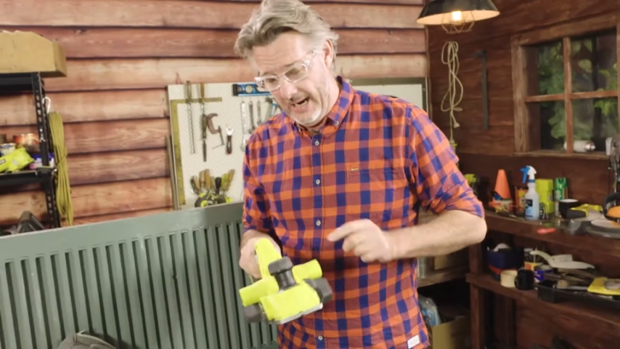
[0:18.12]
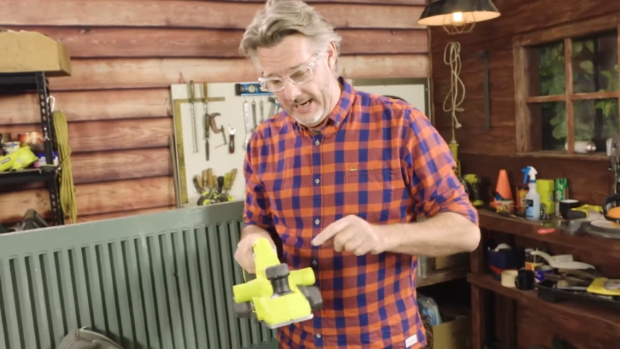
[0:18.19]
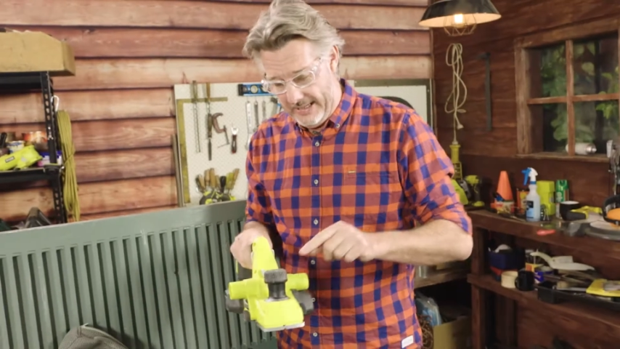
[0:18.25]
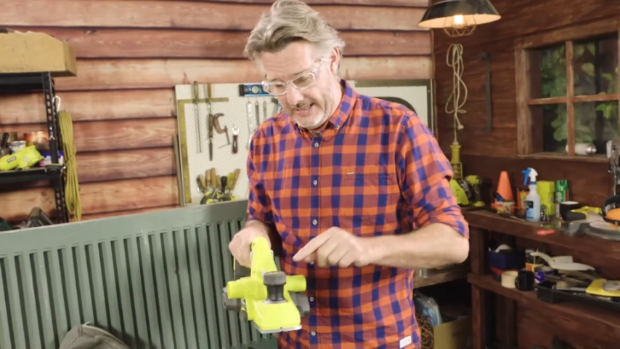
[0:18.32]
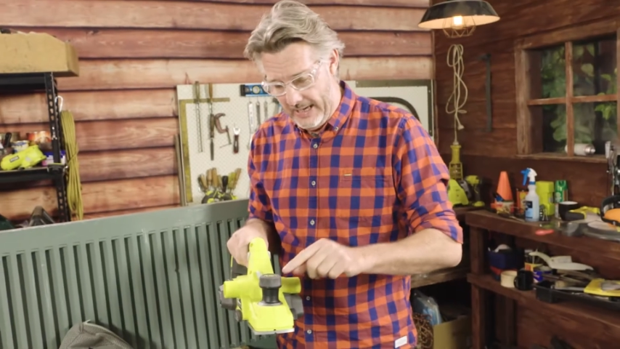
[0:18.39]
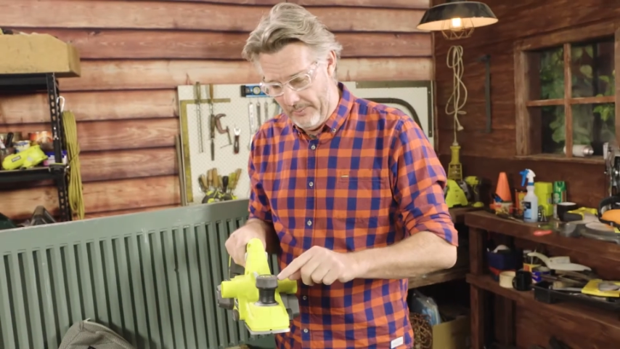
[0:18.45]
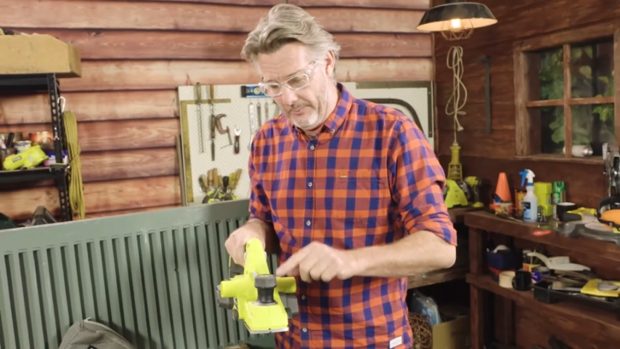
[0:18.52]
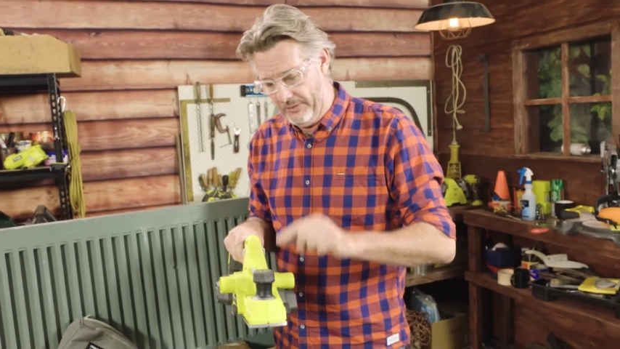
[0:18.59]
and
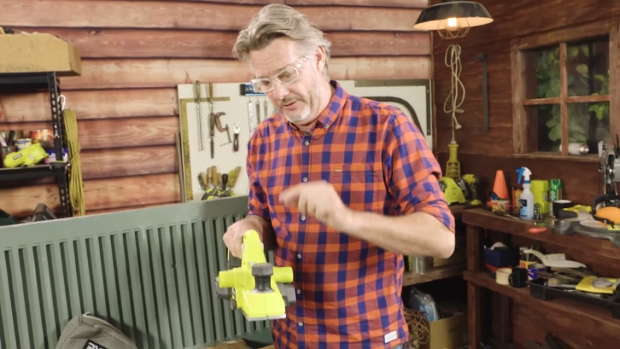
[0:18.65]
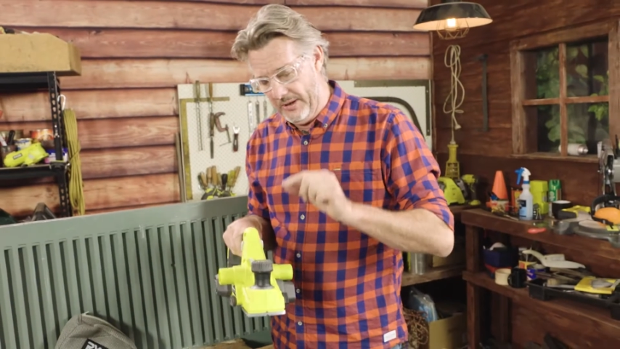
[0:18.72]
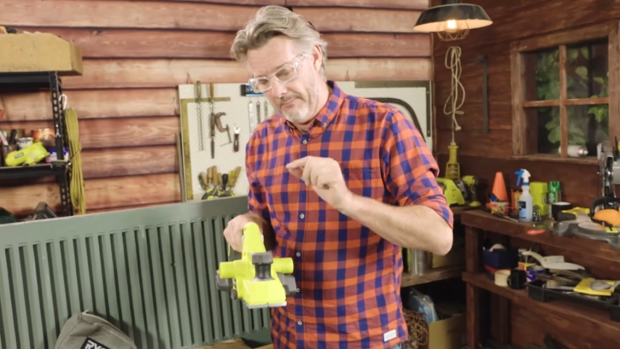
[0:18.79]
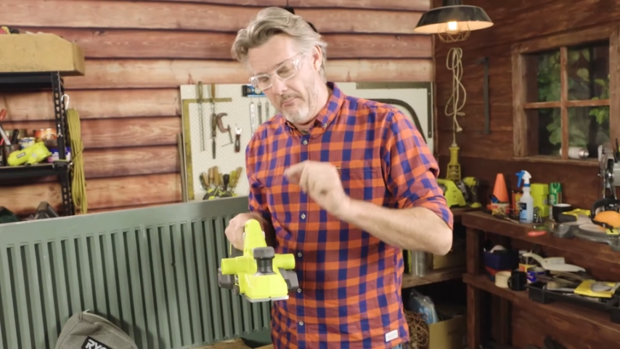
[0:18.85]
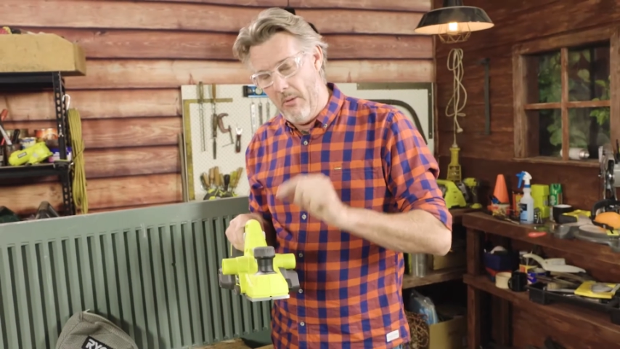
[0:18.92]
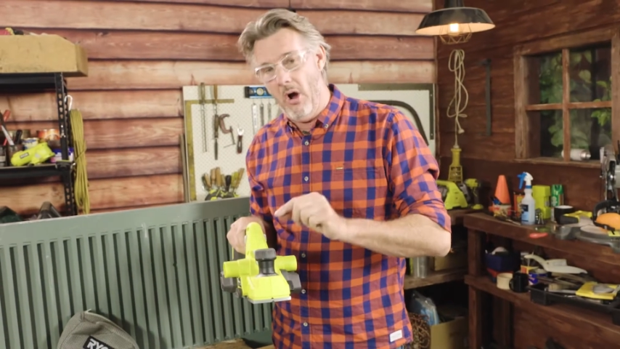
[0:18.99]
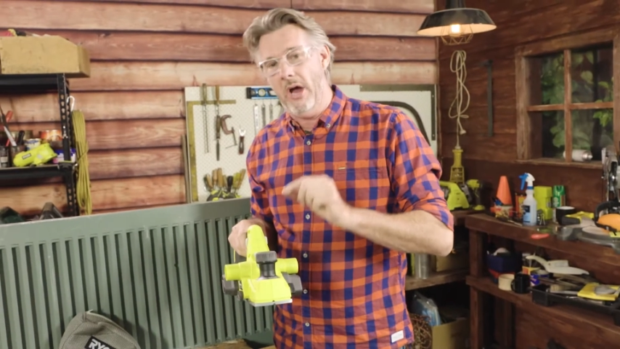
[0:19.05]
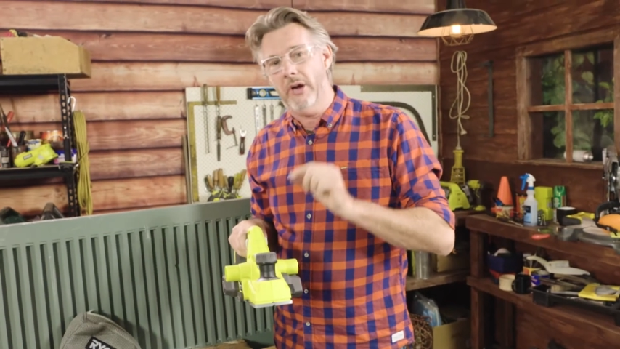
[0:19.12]
it comes with a
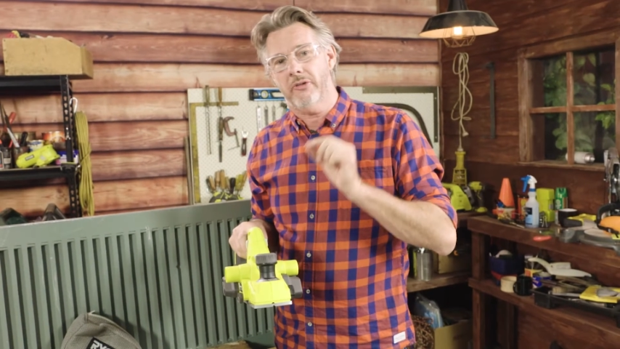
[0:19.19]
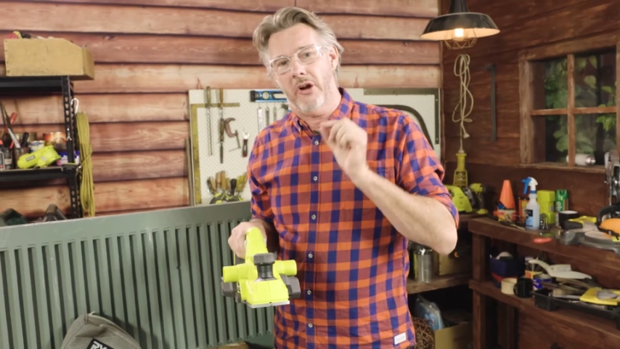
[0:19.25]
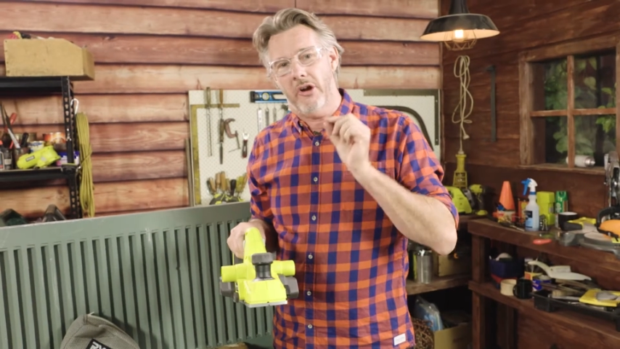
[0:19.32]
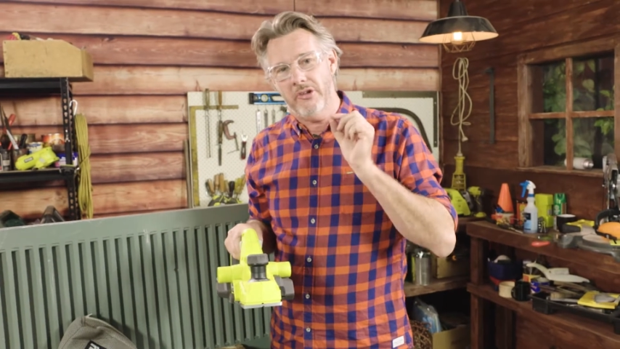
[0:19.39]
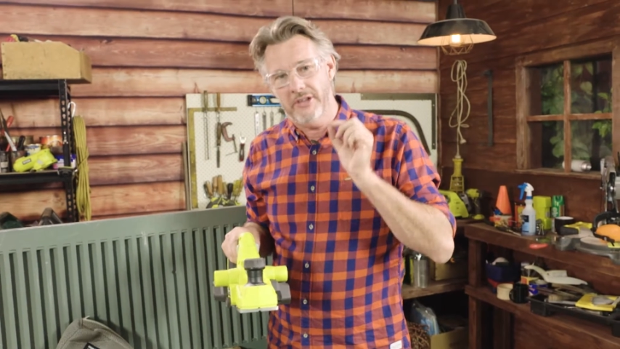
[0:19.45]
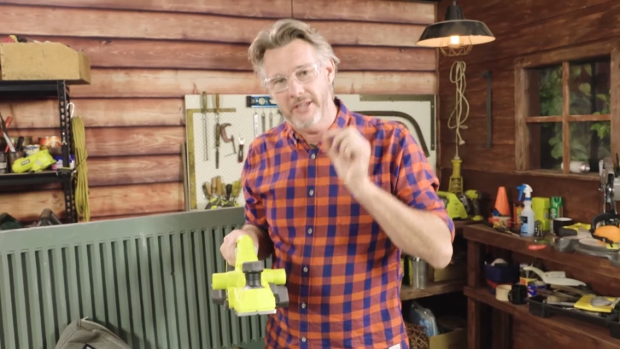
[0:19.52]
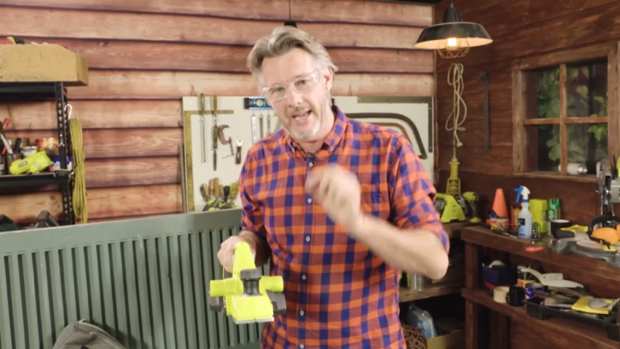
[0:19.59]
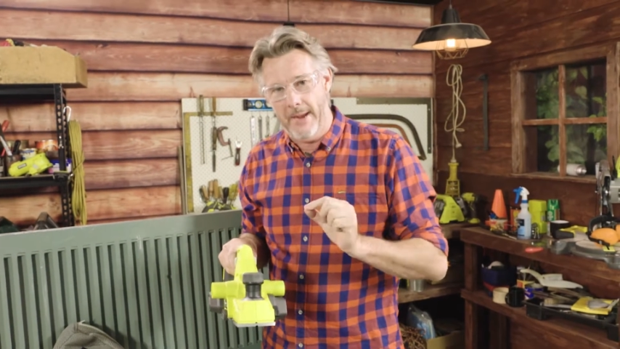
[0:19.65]
micro
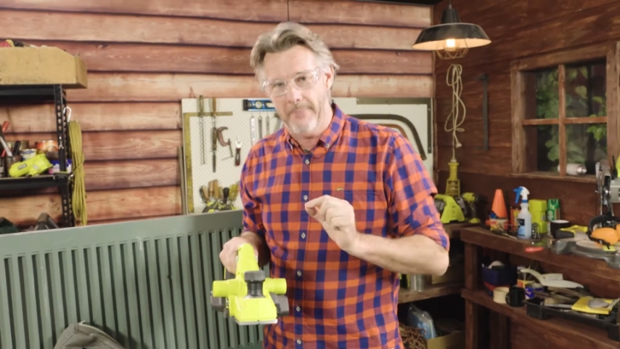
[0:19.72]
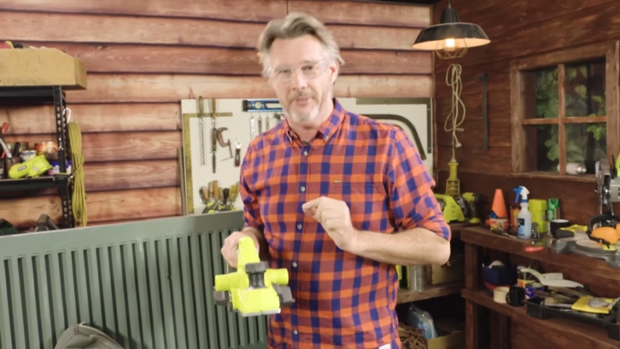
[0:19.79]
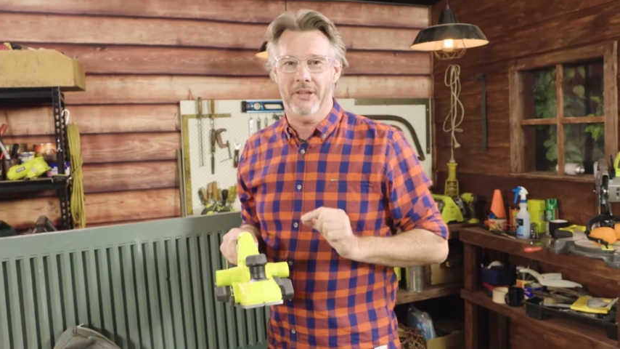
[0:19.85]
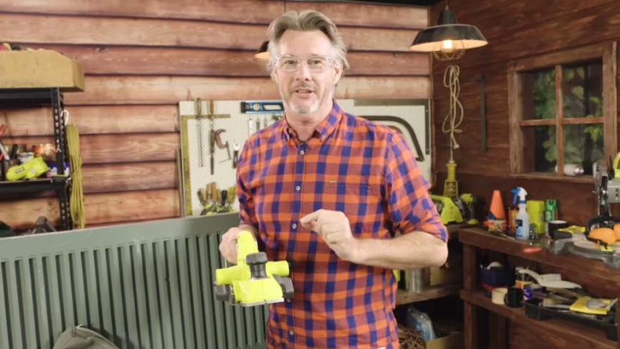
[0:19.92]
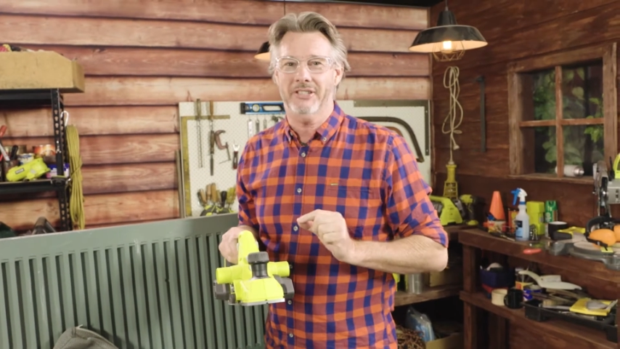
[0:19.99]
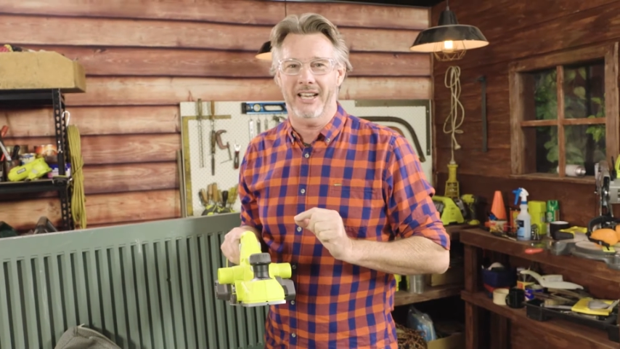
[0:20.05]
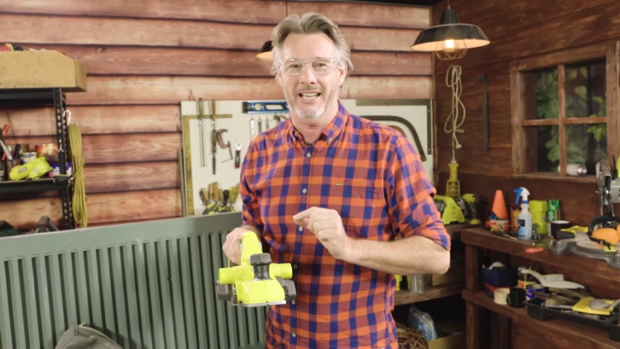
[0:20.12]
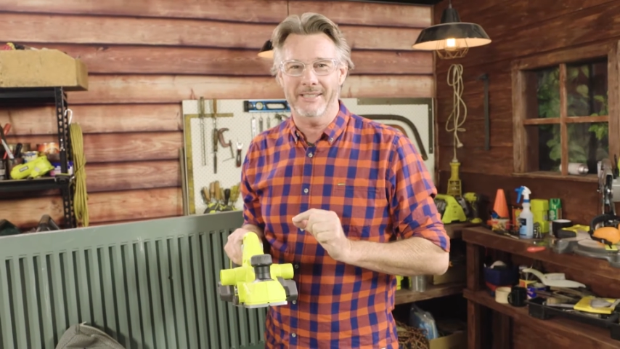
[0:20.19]
depth
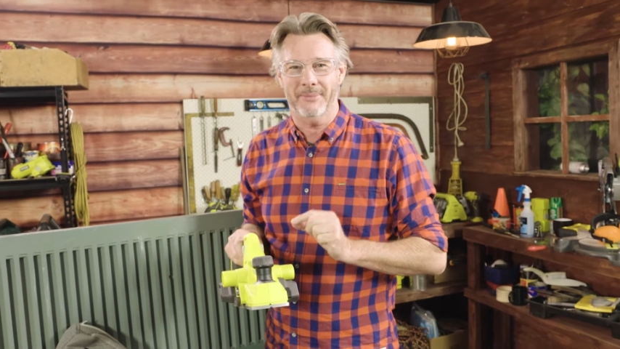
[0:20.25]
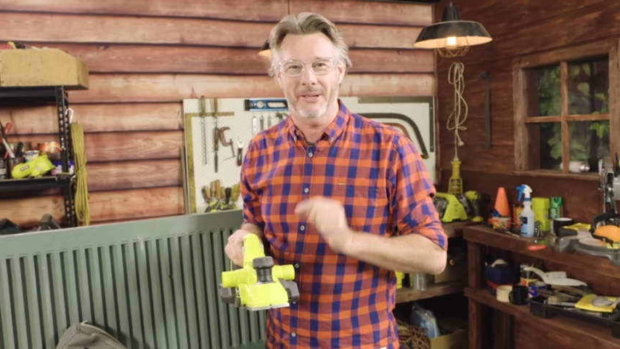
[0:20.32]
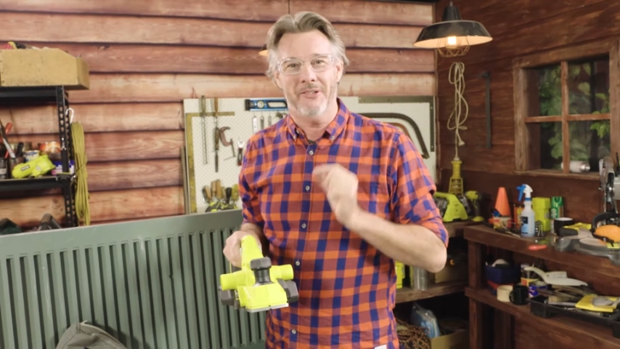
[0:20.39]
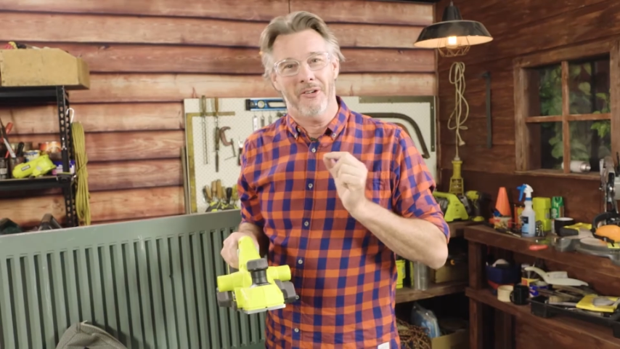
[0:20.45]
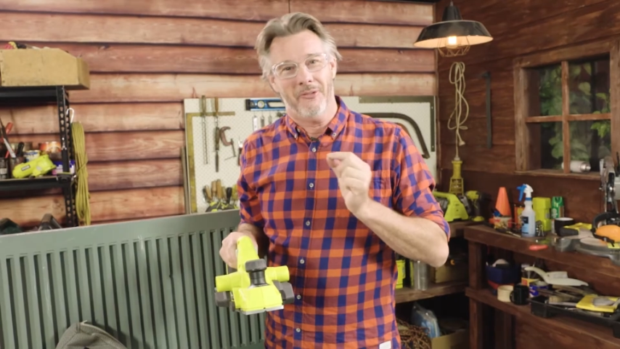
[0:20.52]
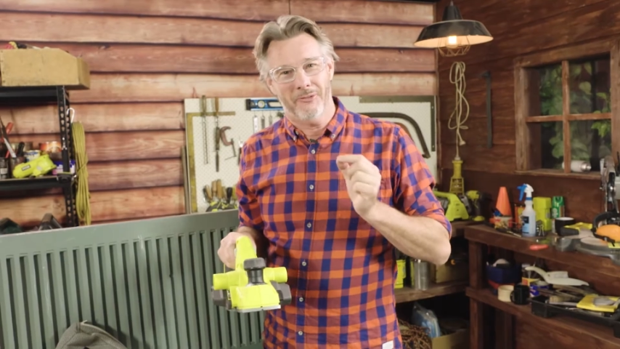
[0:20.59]
adjustment